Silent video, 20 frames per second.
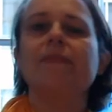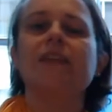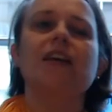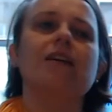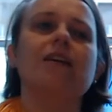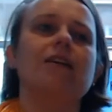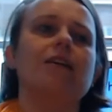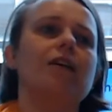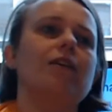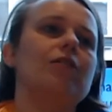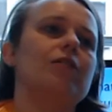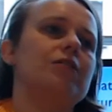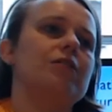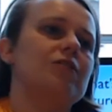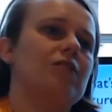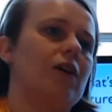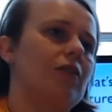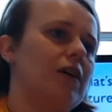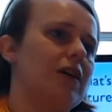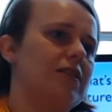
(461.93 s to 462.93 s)
no,
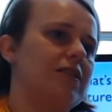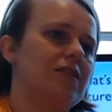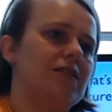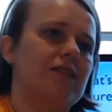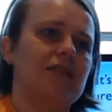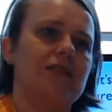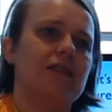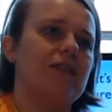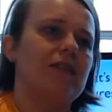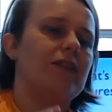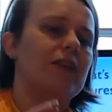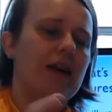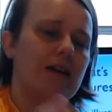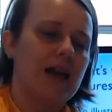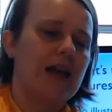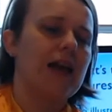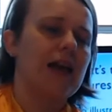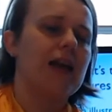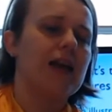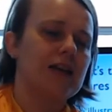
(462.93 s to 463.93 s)
so it's there
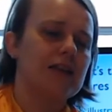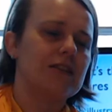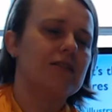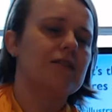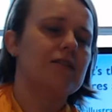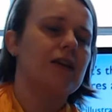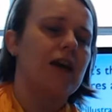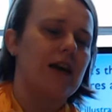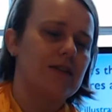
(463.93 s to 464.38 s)
is